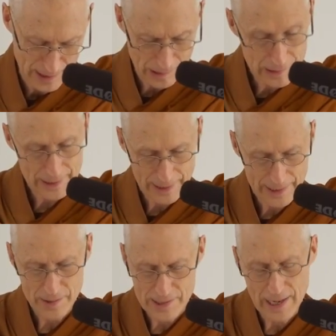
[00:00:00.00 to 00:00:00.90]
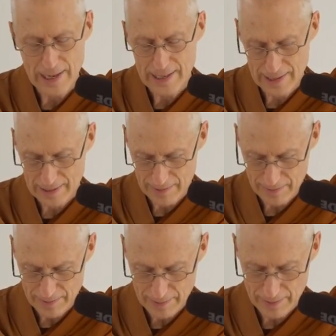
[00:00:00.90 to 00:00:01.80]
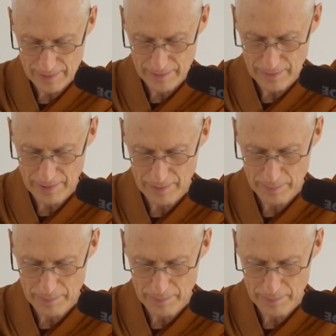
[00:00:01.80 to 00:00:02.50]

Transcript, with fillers: looked like he was dying a, a very